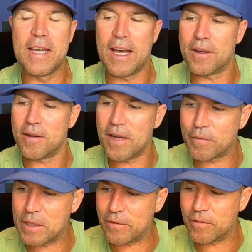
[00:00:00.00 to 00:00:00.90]
I don't have
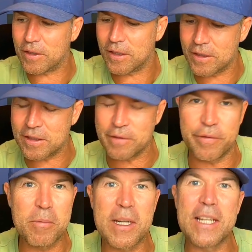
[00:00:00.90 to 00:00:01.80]
to have the
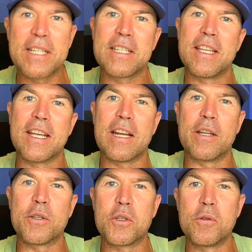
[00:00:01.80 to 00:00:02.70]
defibrillator there
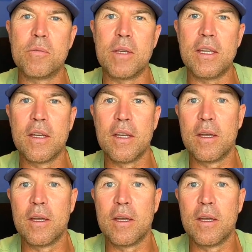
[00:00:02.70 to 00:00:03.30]
close to me.